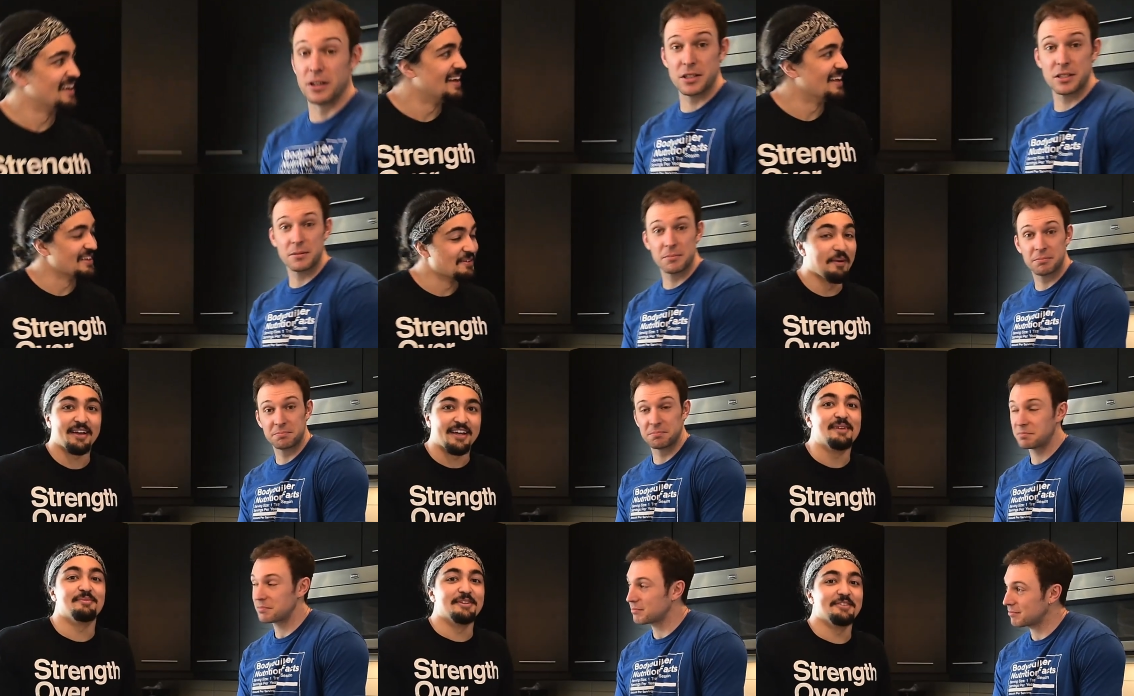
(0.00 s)
Speaker 1: this. You might
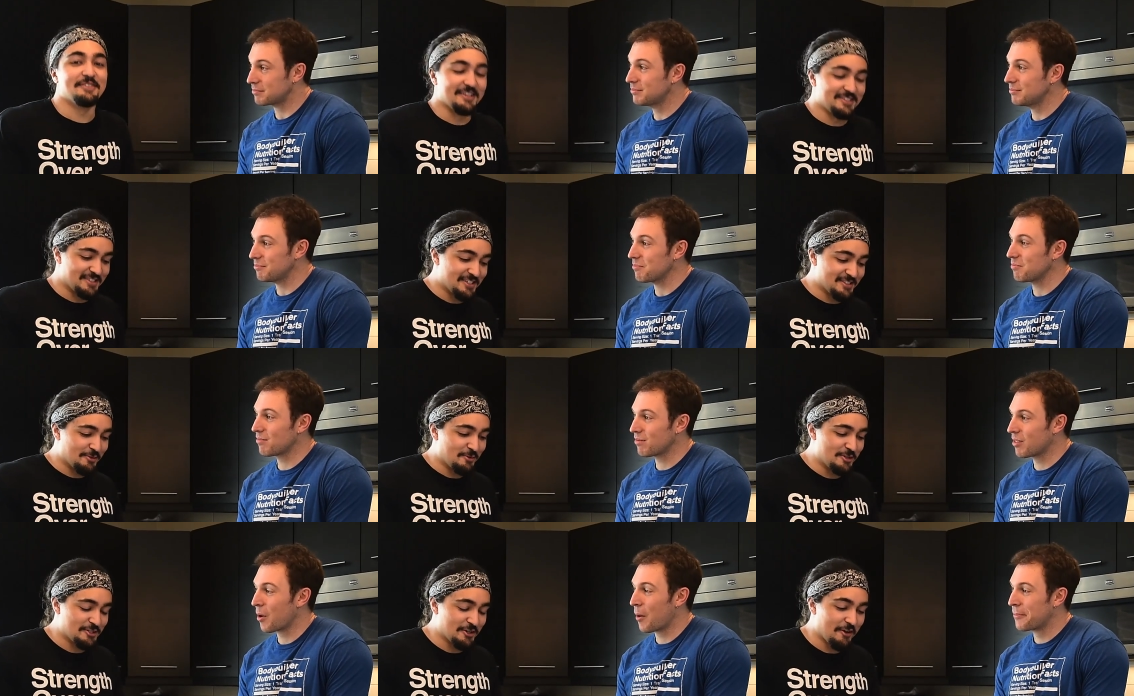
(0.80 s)
keep doing this. This
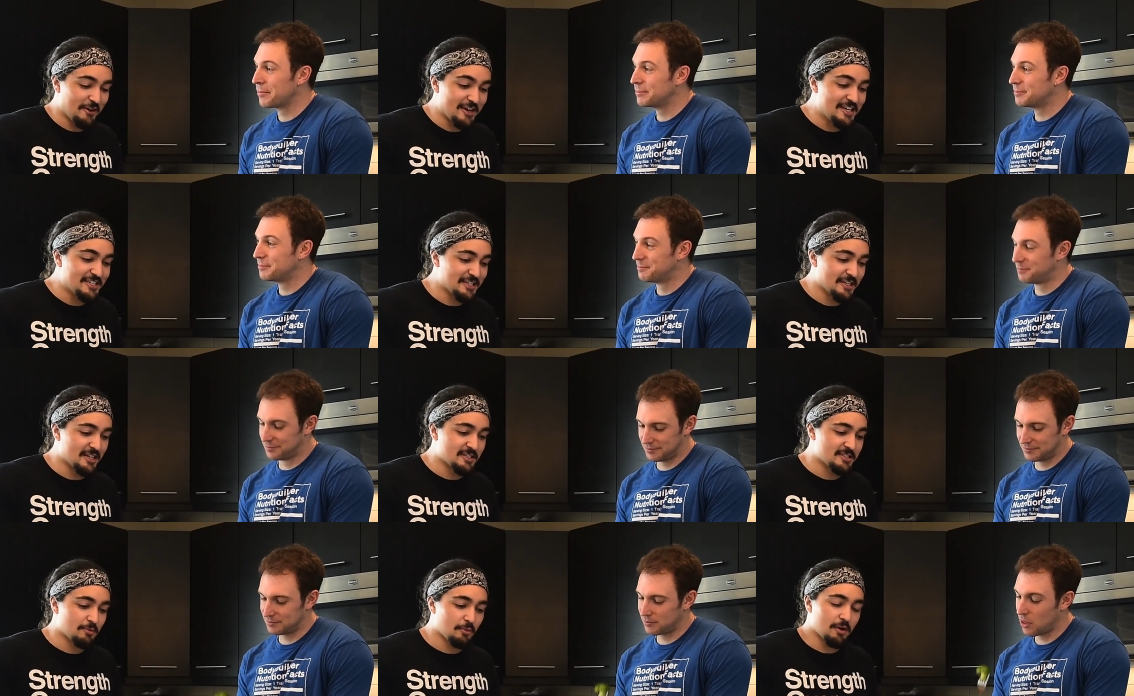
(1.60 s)
you show how easy it
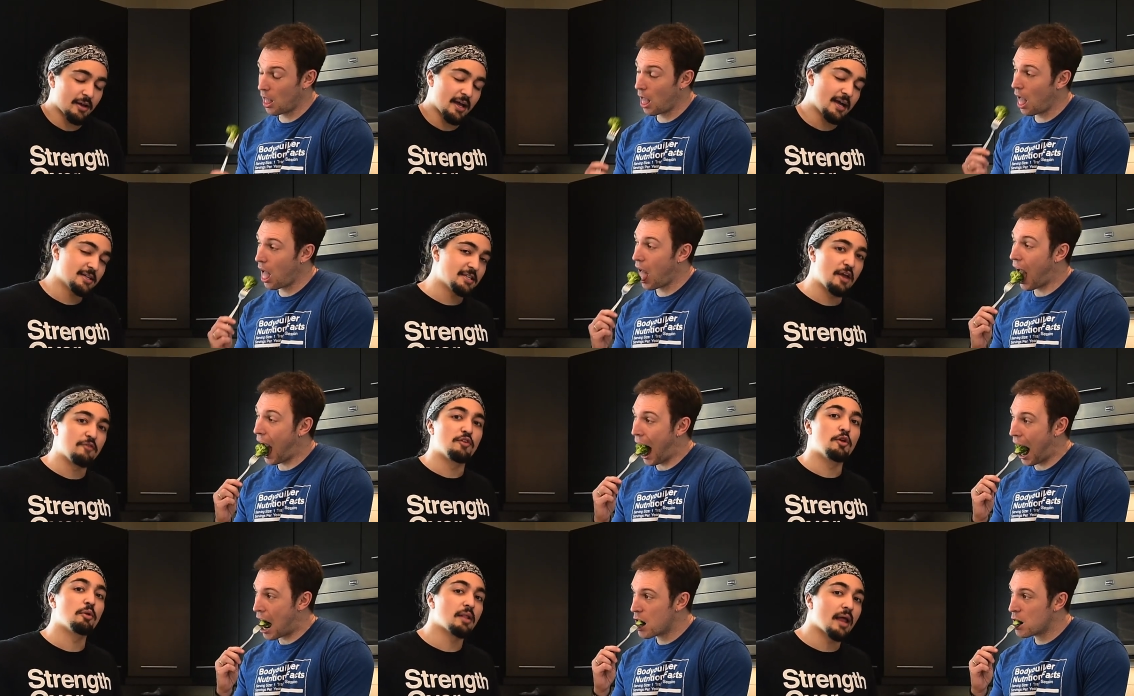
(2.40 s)
is. Well, guys, if
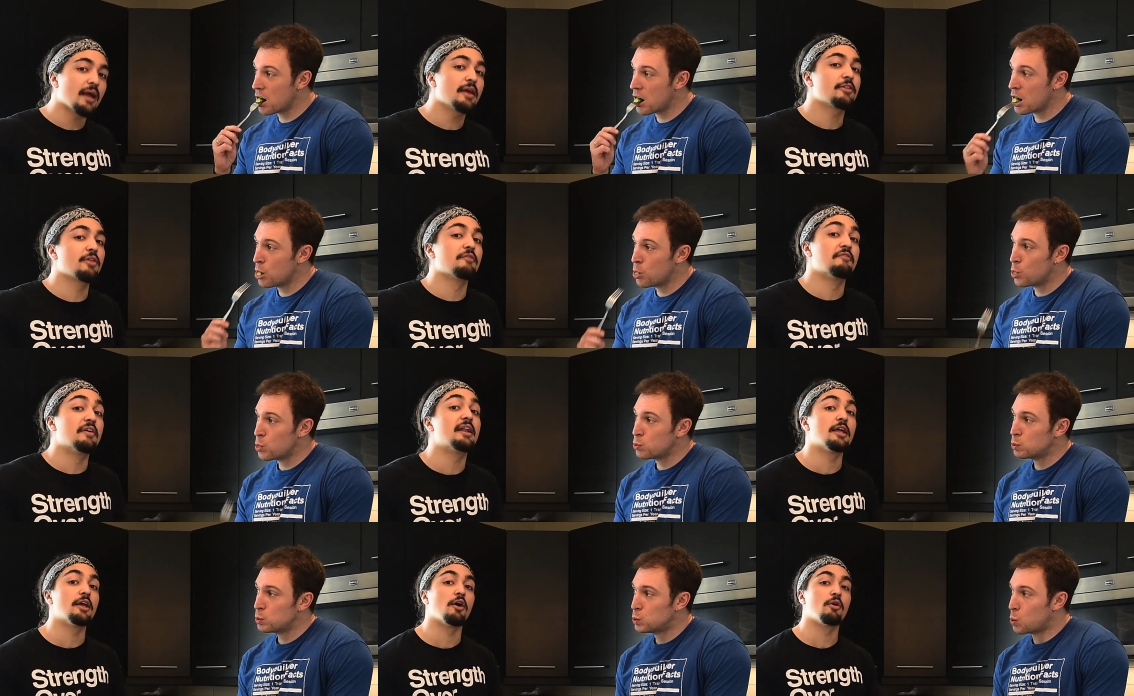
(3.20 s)
you liked the
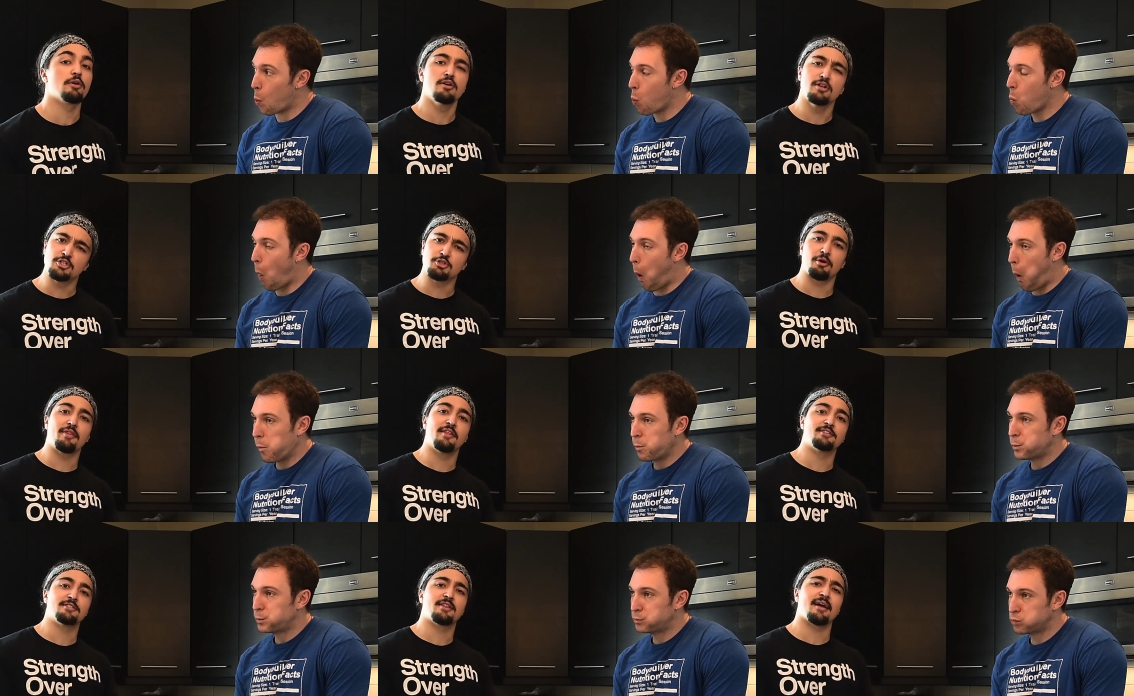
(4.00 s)
video, you enjoyed
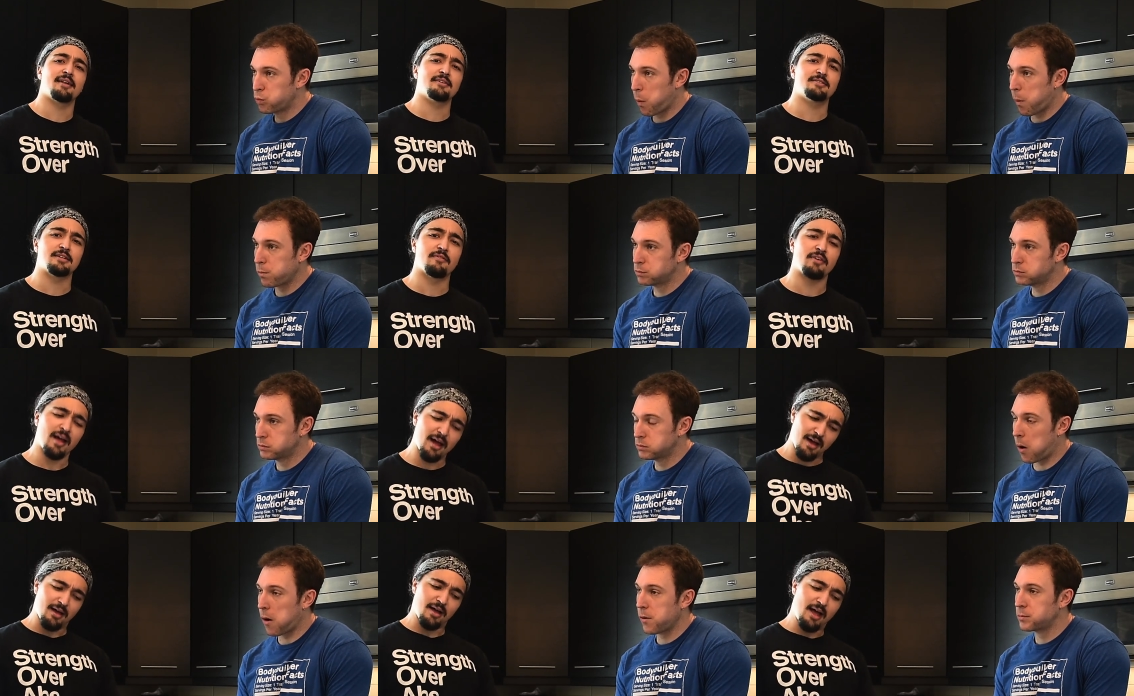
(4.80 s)
this stuff, yourself,
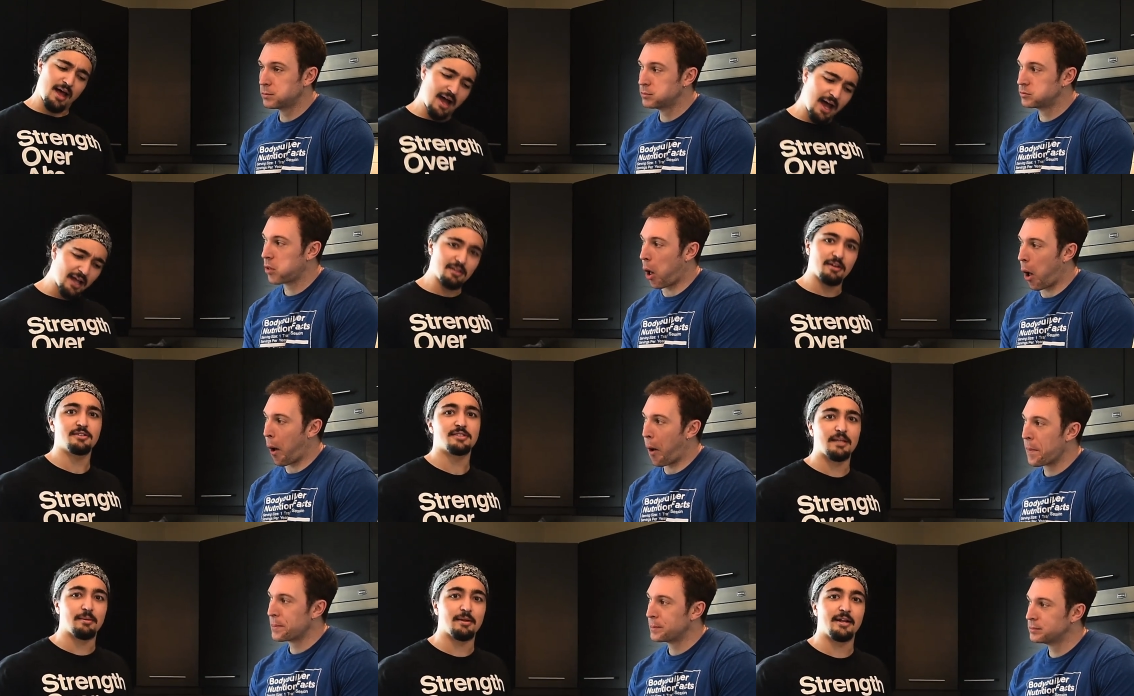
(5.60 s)
huh, I learned
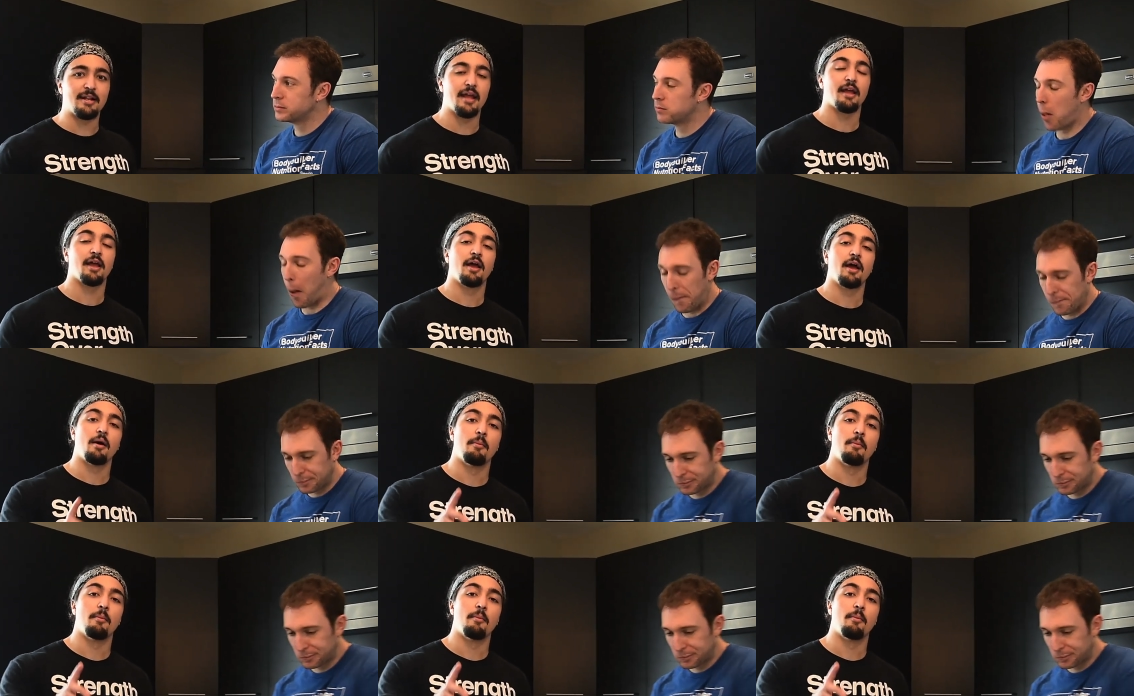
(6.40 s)
something today.